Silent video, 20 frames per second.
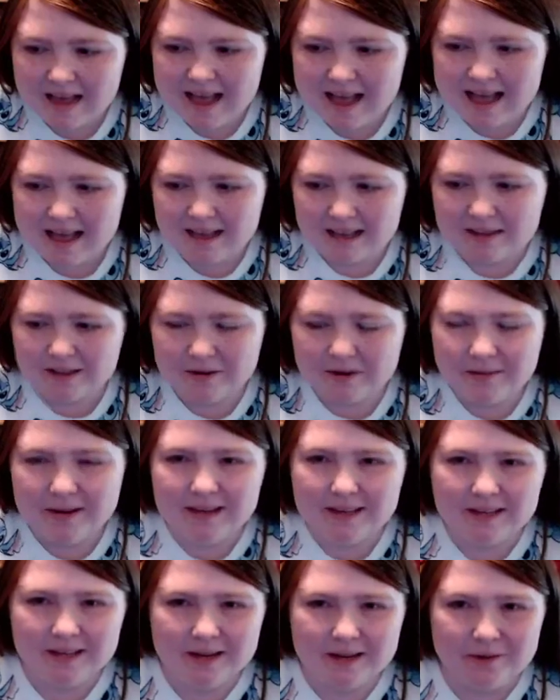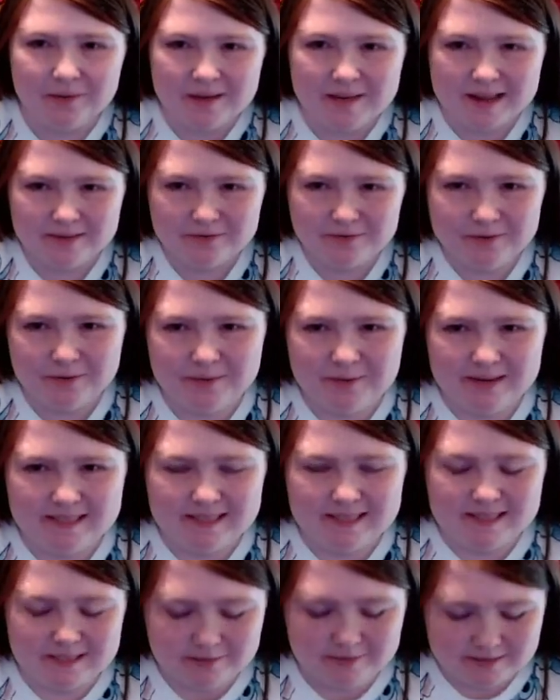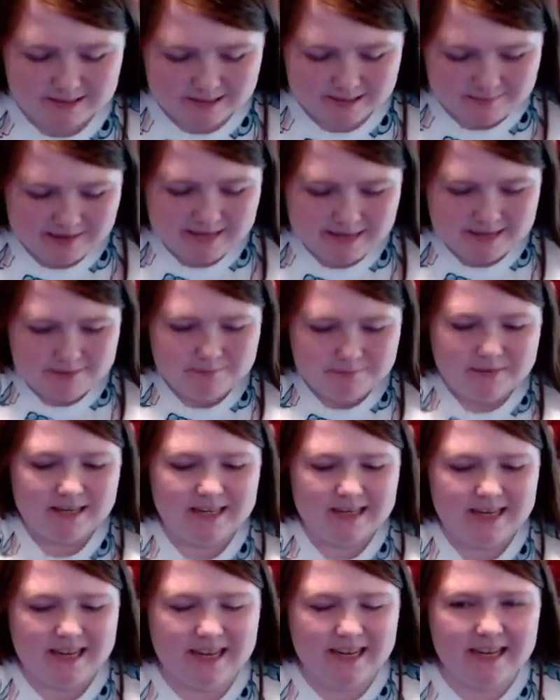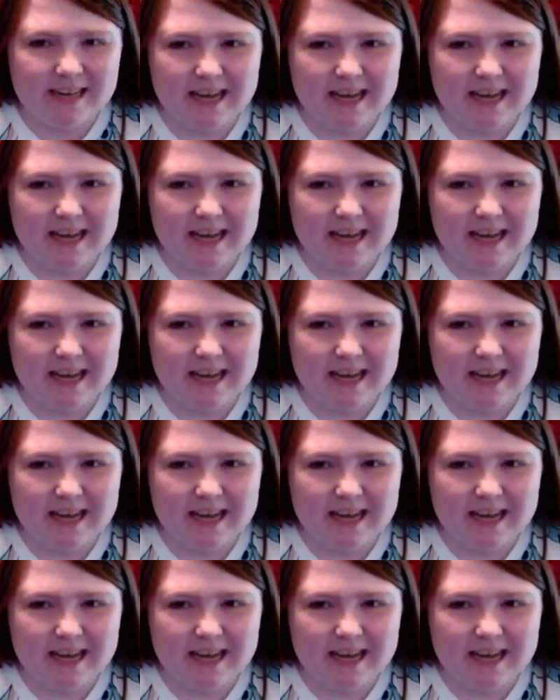Hello, hello everyone. So it's Makeup Monday.